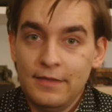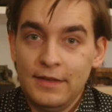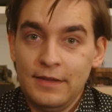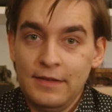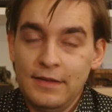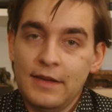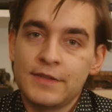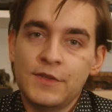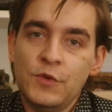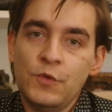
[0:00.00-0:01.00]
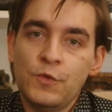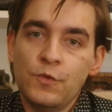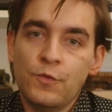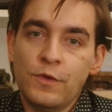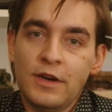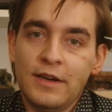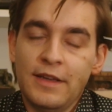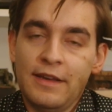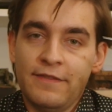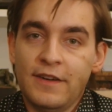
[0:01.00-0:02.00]
the
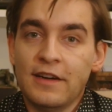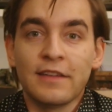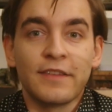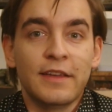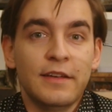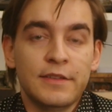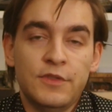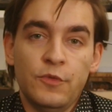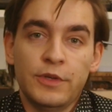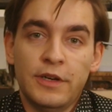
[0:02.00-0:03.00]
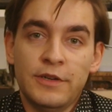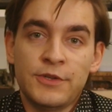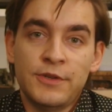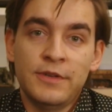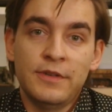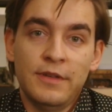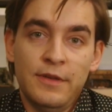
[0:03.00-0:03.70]
Su-85 and Su-100,